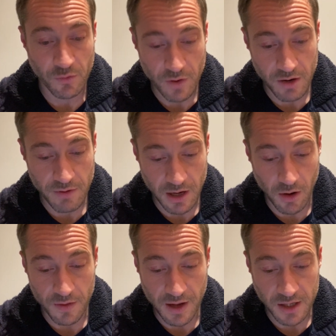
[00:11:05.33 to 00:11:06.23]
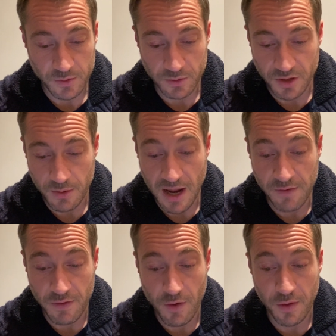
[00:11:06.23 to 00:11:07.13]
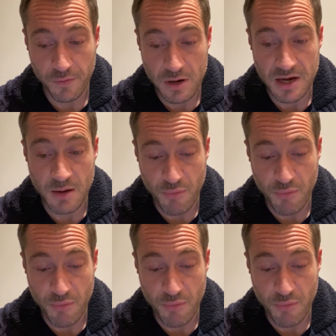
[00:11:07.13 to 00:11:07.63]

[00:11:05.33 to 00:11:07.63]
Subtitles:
I really, really like that as well. So yeah, if you've got a 3D